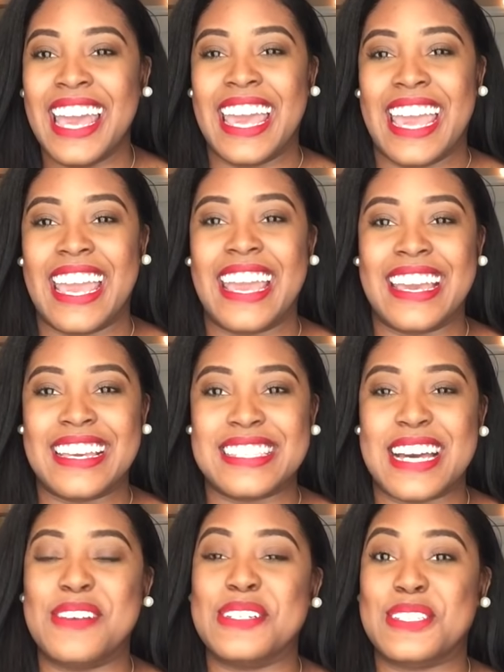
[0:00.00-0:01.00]
And
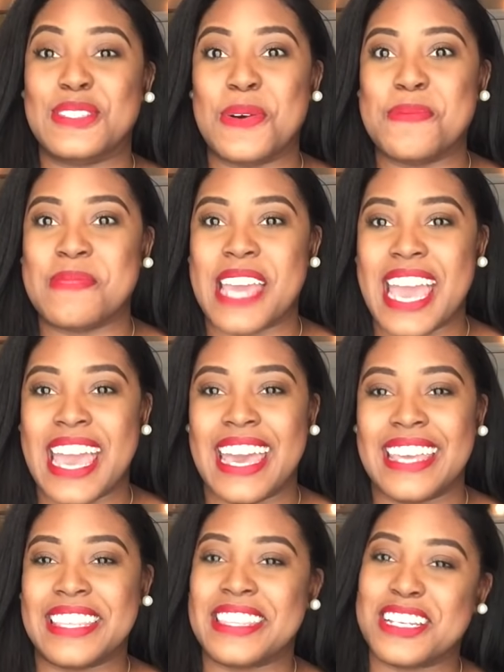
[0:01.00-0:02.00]
I was so
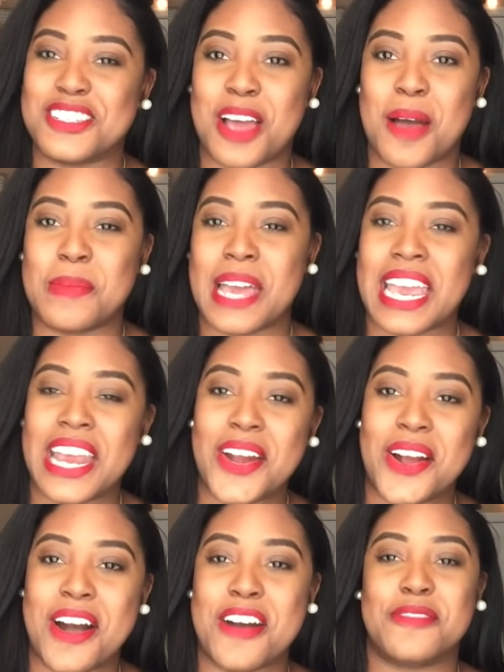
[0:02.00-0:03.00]
mad that they chopped my hair
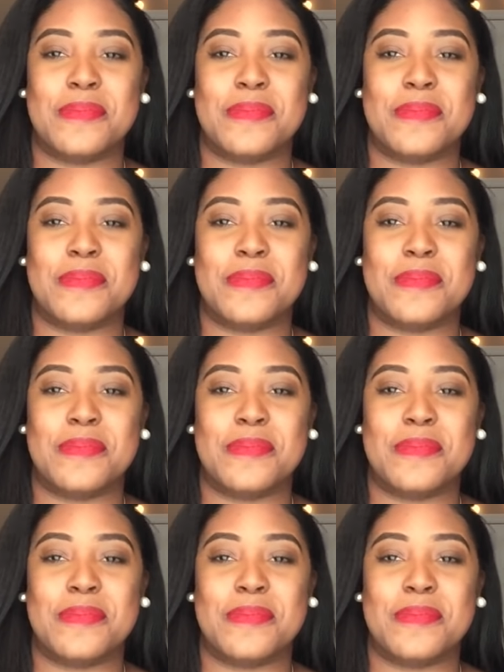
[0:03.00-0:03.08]
off,